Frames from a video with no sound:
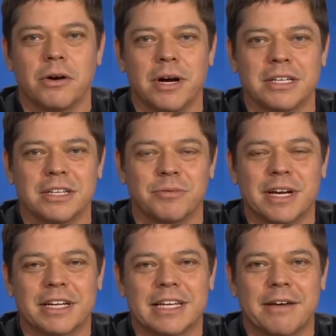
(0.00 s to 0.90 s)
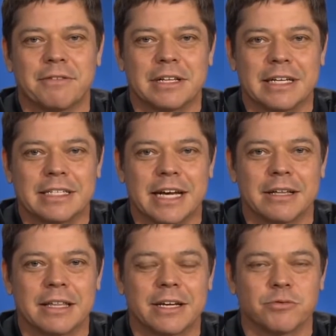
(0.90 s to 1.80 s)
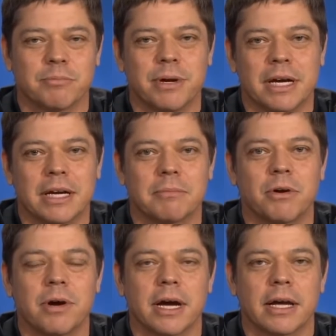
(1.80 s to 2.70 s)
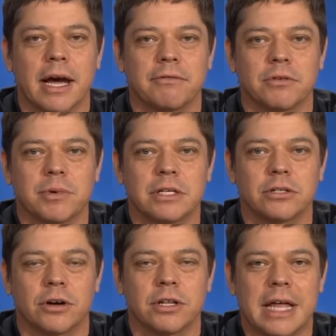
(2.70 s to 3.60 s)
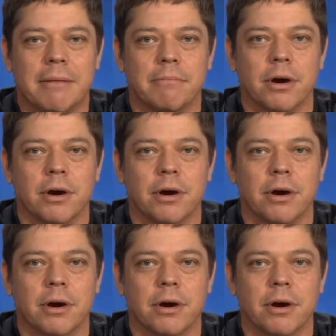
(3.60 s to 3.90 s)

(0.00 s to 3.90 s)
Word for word: couple days later on Tuesday, the astronauts sat down for a press conference